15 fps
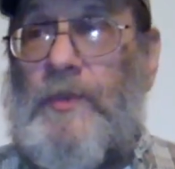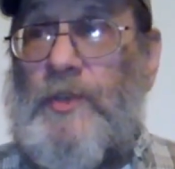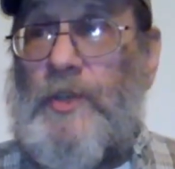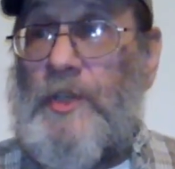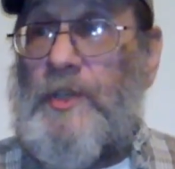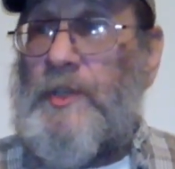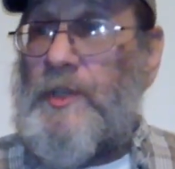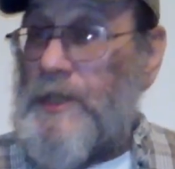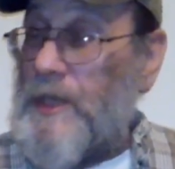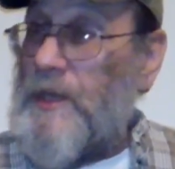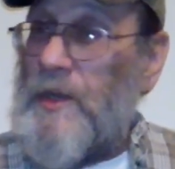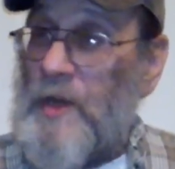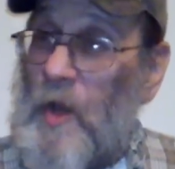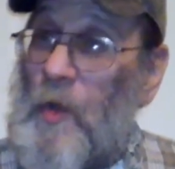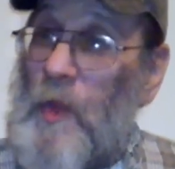Just
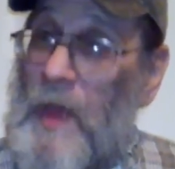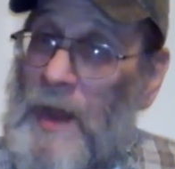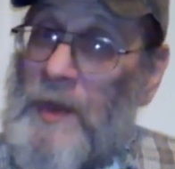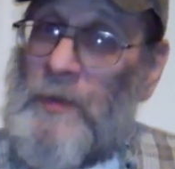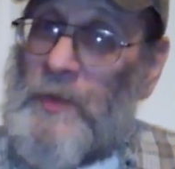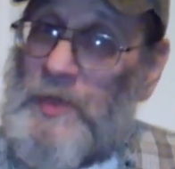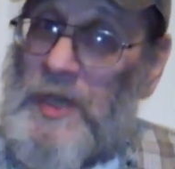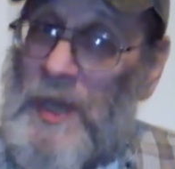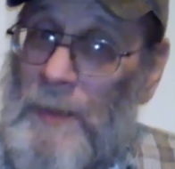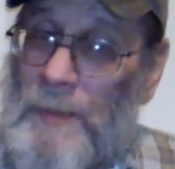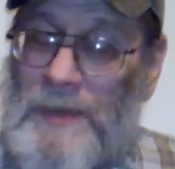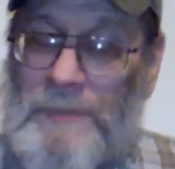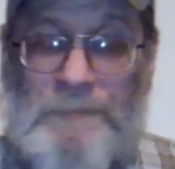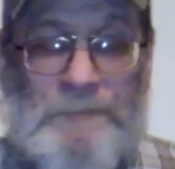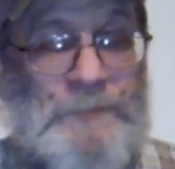didn't know that one was coming.